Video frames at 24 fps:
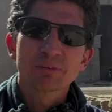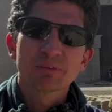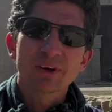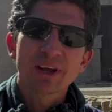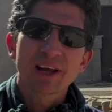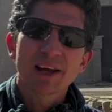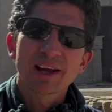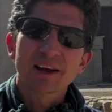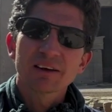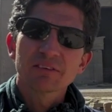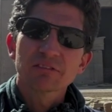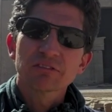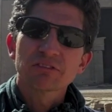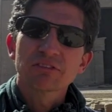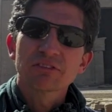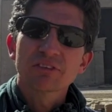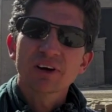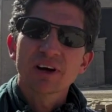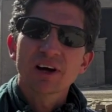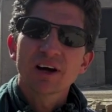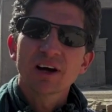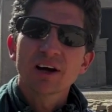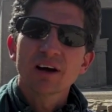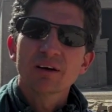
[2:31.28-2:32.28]
We have,
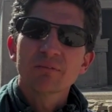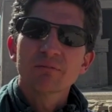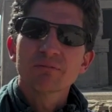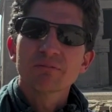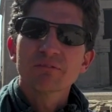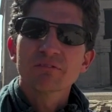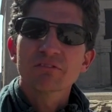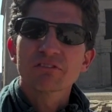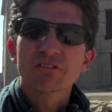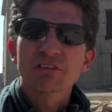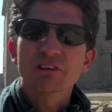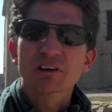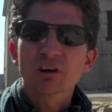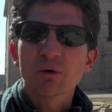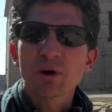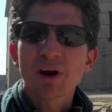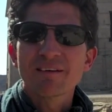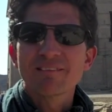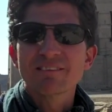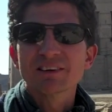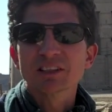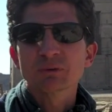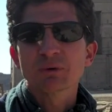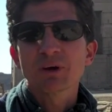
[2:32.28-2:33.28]
for
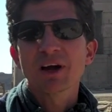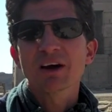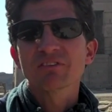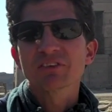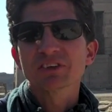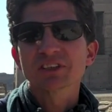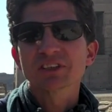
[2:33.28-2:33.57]
Aquarius, we have the